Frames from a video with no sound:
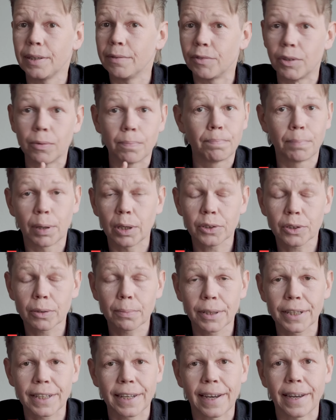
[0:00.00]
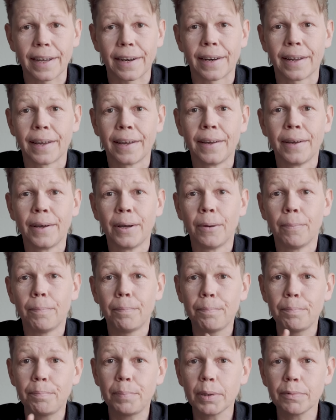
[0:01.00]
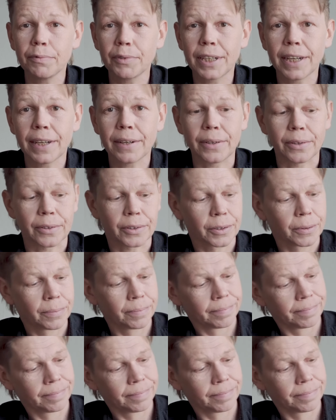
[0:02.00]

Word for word: if you possibly can. But if you cannot,